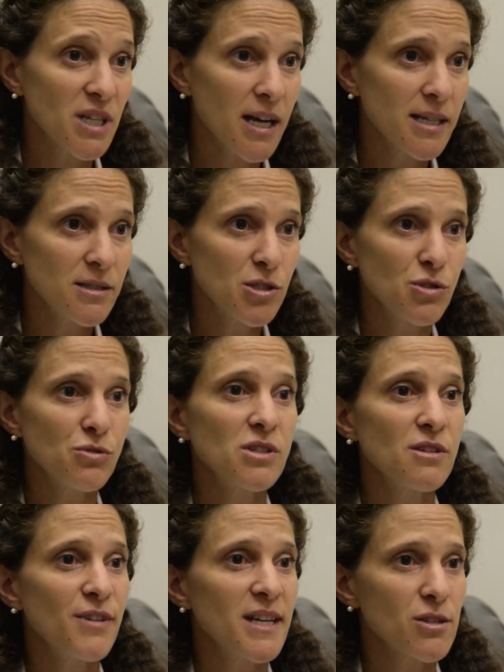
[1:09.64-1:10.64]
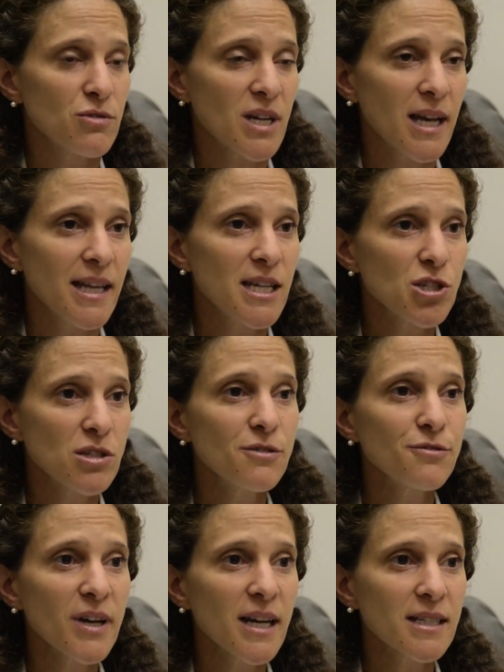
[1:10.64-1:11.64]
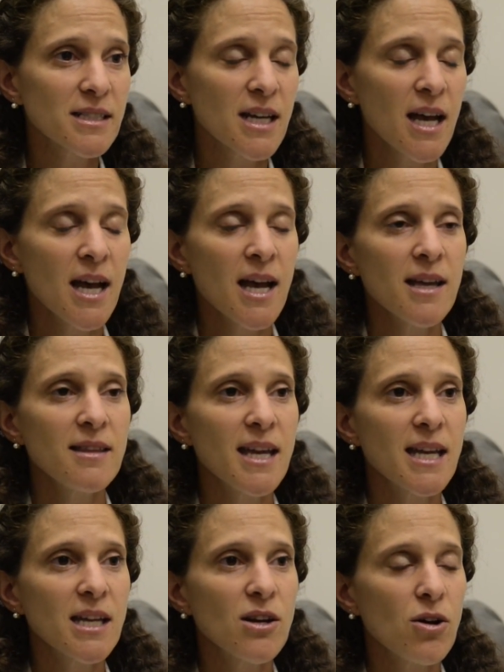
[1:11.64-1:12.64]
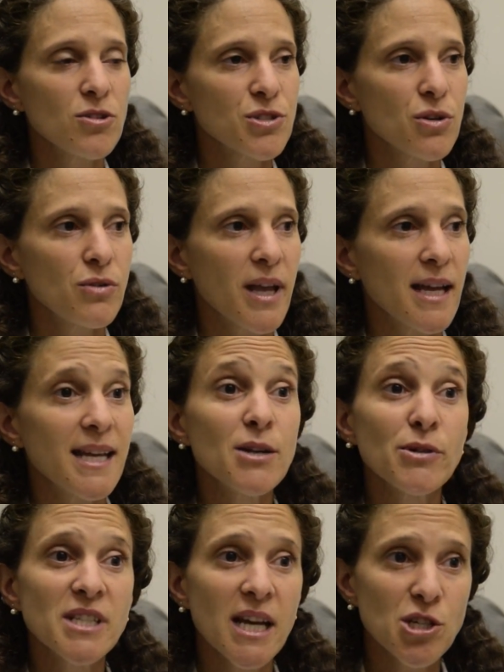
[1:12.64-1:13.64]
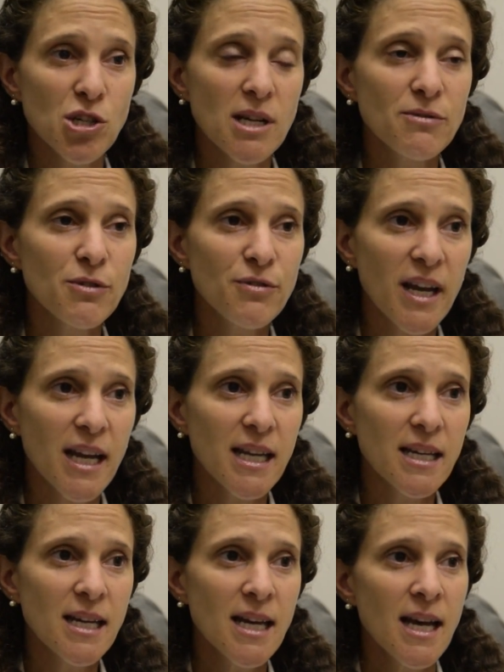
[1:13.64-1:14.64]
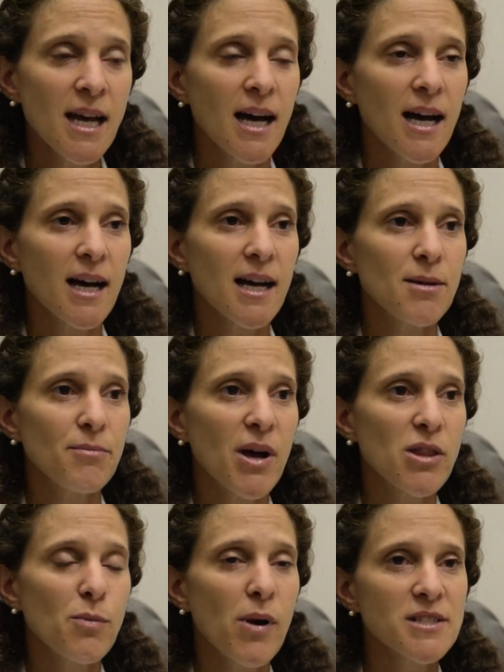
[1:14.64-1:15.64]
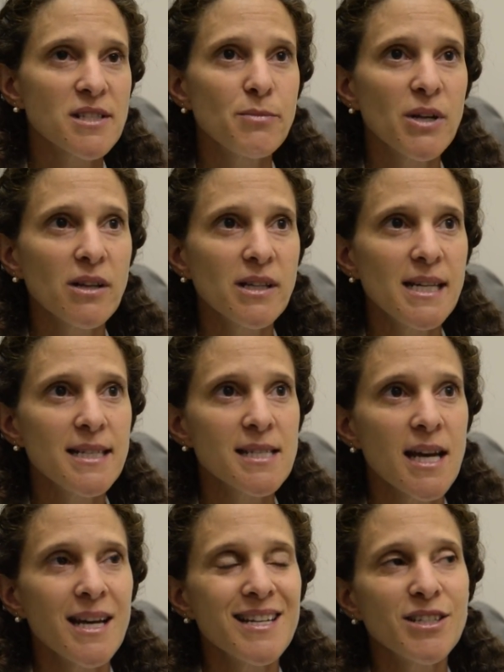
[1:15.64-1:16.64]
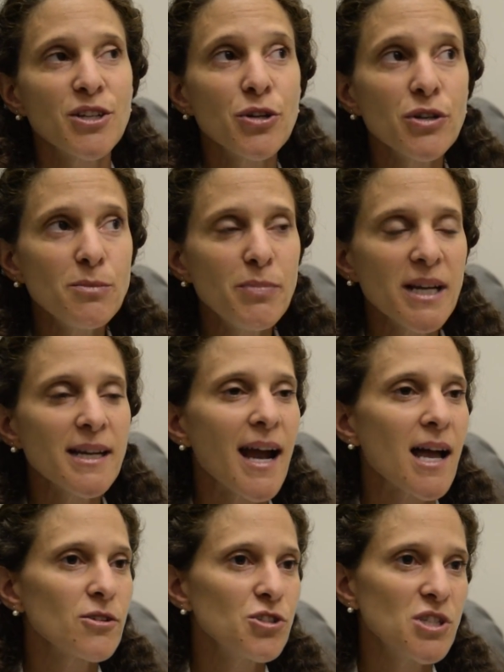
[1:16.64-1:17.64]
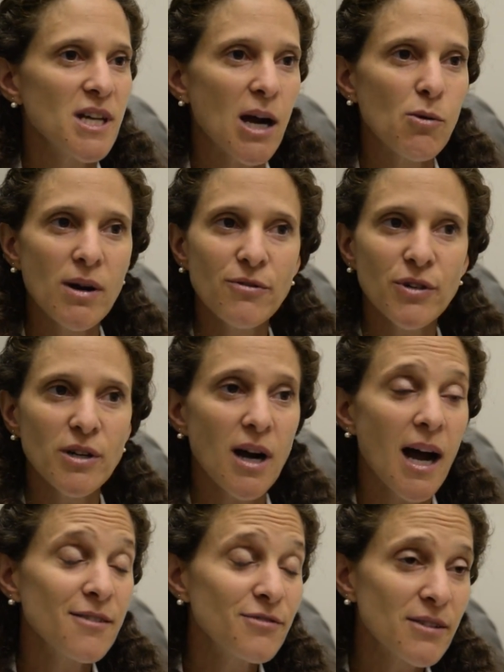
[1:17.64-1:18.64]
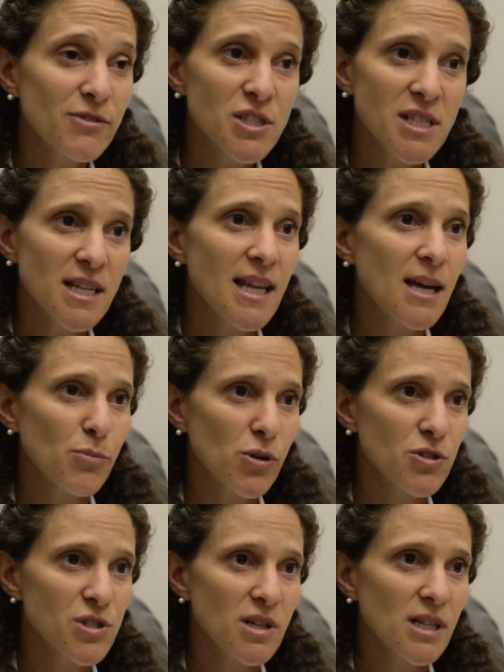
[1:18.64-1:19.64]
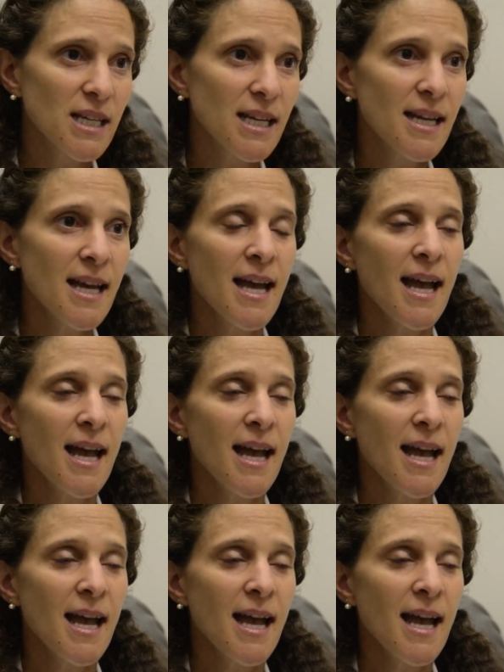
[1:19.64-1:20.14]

done due to the vasodilation effect. They can also get irritation of a vein. Other possibilities could be an allergy. However, I've never seen that personally,